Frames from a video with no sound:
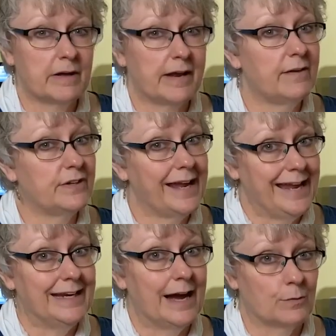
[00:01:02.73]
about every
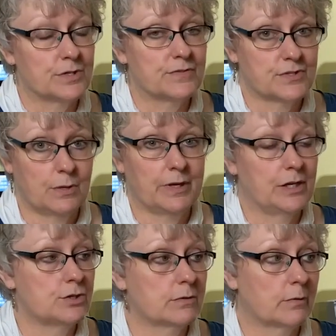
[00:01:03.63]
8 hours of
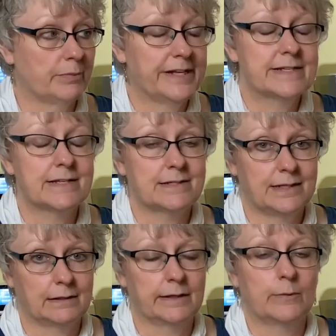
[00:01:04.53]
sewing. You should replace this
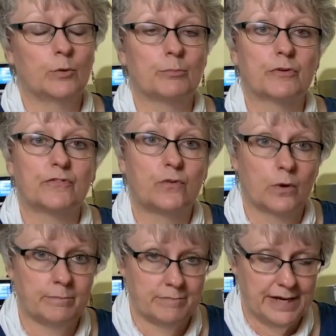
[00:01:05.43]
needle. It will
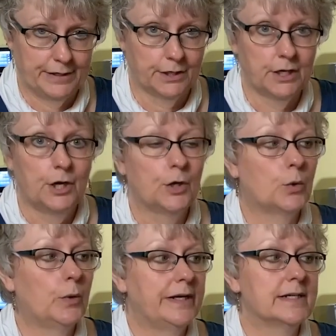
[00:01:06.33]
perform better
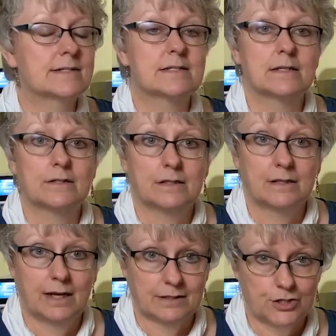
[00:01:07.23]
when it's
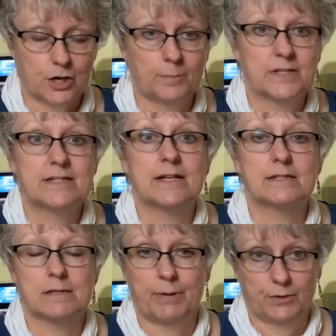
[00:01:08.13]
got the sharpness
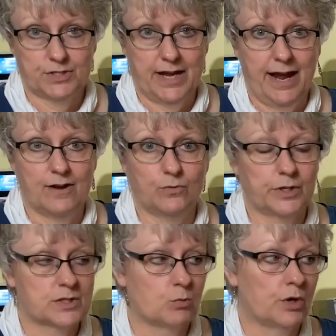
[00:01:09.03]
it's supposed to have.
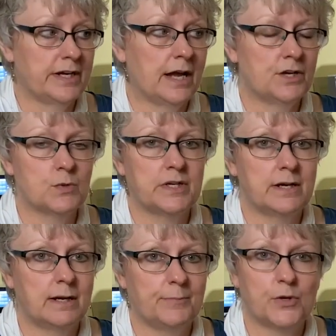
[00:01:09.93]
When it's worn down to a
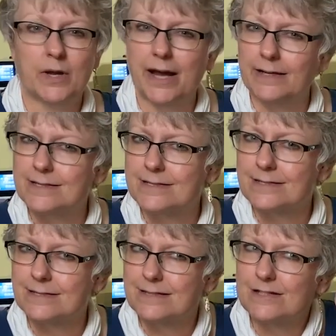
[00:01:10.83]
nub, you can kind of
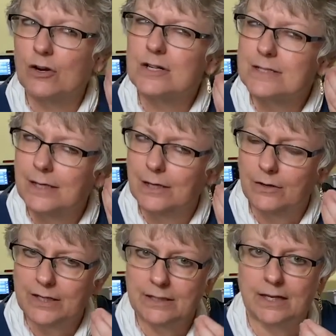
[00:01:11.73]
start to
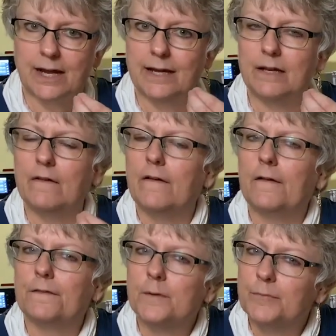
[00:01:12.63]
hear it. It kind of
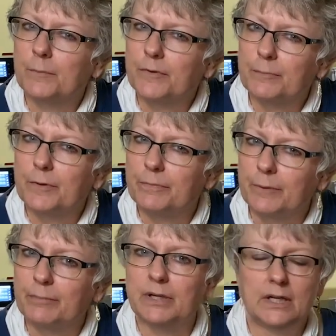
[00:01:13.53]
thump, thump, thump,
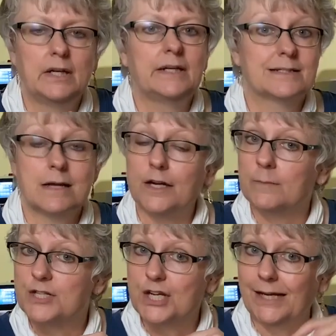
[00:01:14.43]
thump, thump. It's not
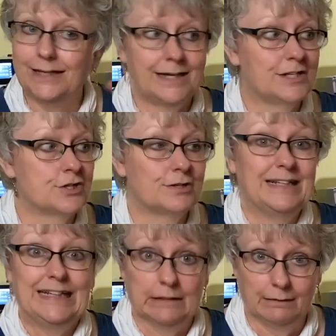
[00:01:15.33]
your machine, it's your
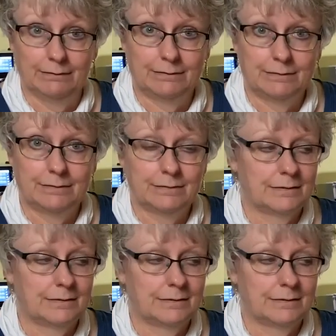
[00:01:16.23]
needle